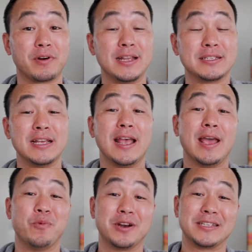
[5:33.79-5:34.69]
price
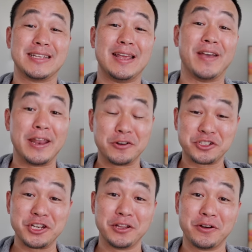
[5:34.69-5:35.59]
and want to save
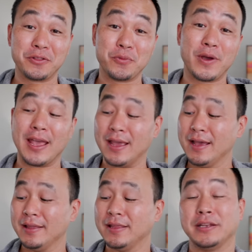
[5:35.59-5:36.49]
energy along the way,
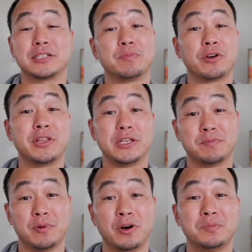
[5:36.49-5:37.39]
then the
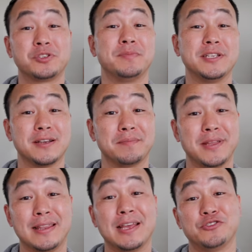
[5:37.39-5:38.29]
SmartThings bulb should be
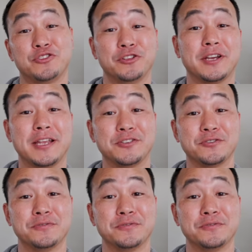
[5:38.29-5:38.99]
something that you should look into.